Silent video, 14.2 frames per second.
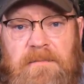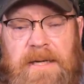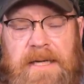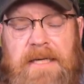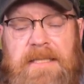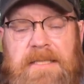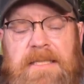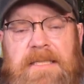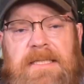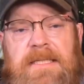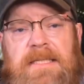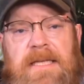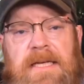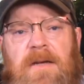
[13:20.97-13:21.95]
because it
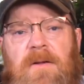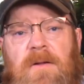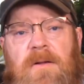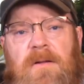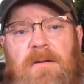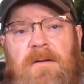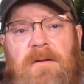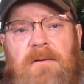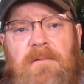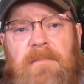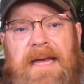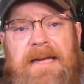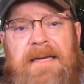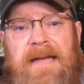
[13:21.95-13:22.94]
still
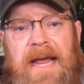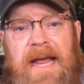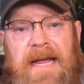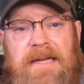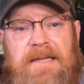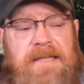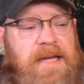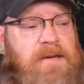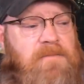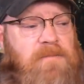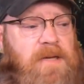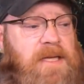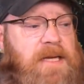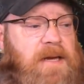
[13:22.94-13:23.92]
maintains that
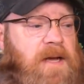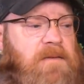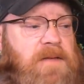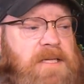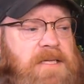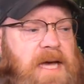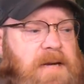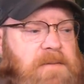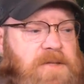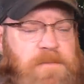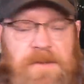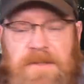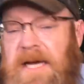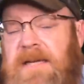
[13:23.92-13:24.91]
really none of these items
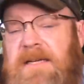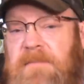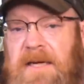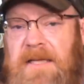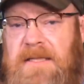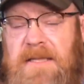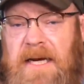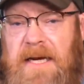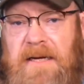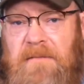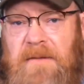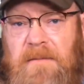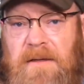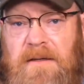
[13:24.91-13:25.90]
are protected by the
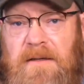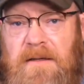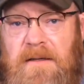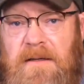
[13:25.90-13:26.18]
second amendment